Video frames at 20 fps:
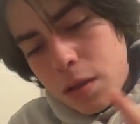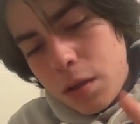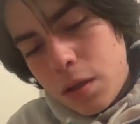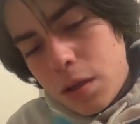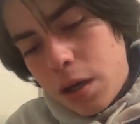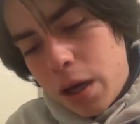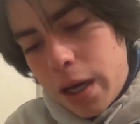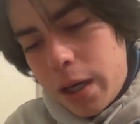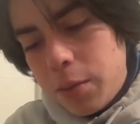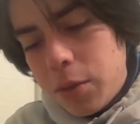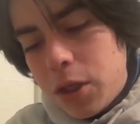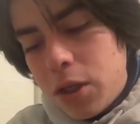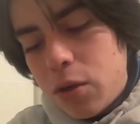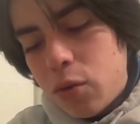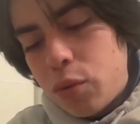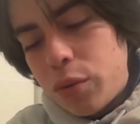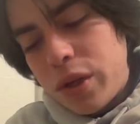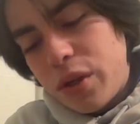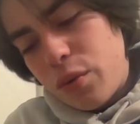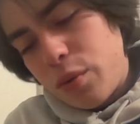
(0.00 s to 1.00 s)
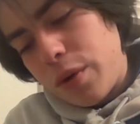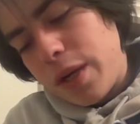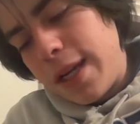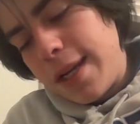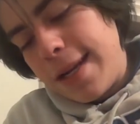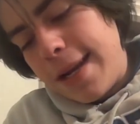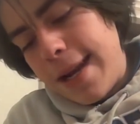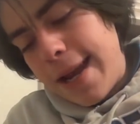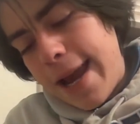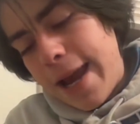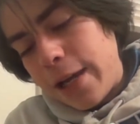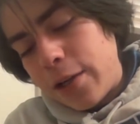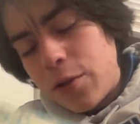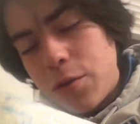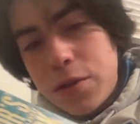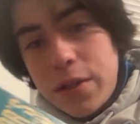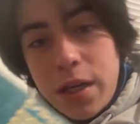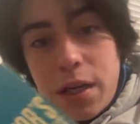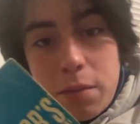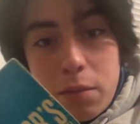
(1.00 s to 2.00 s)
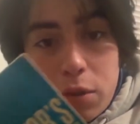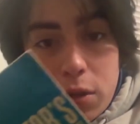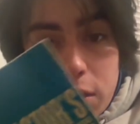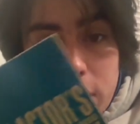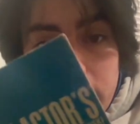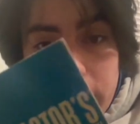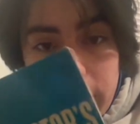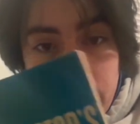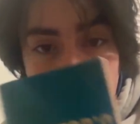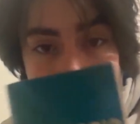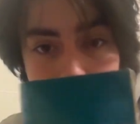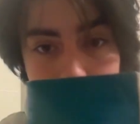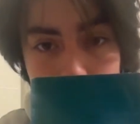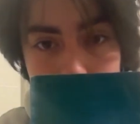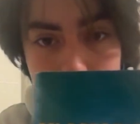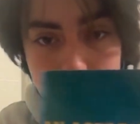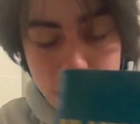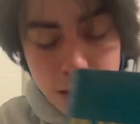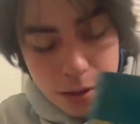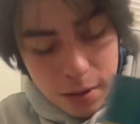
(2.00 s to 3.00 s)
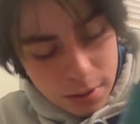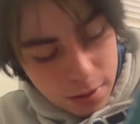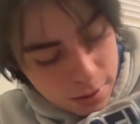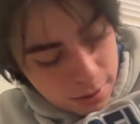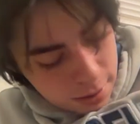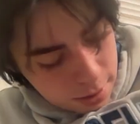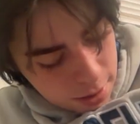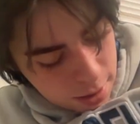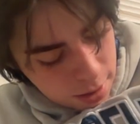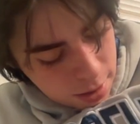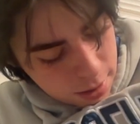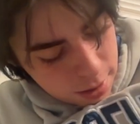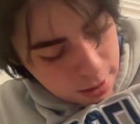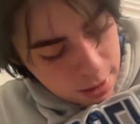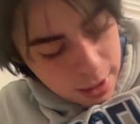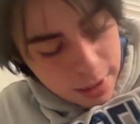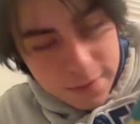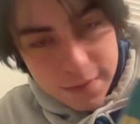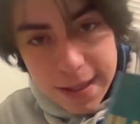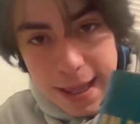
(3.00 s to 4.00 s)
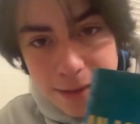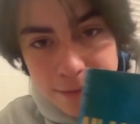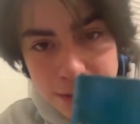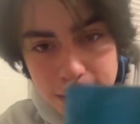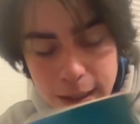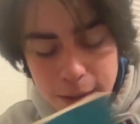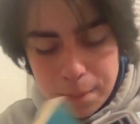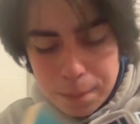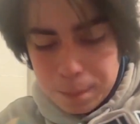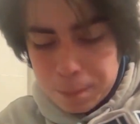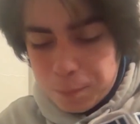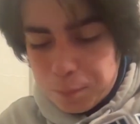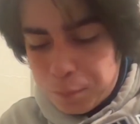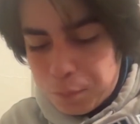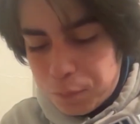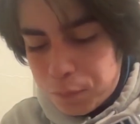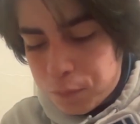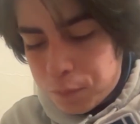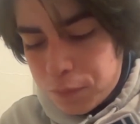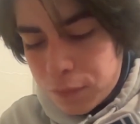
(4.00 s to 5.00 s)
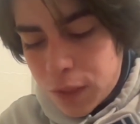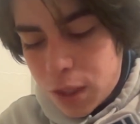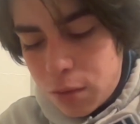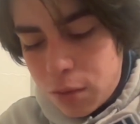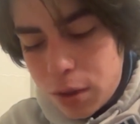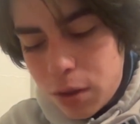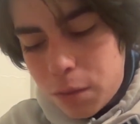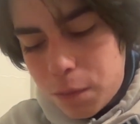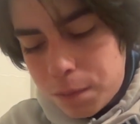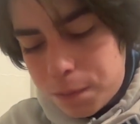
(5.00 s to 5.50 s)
I am going to reread An Actor's Handbook by Konstantin Stanislavski. Here we go.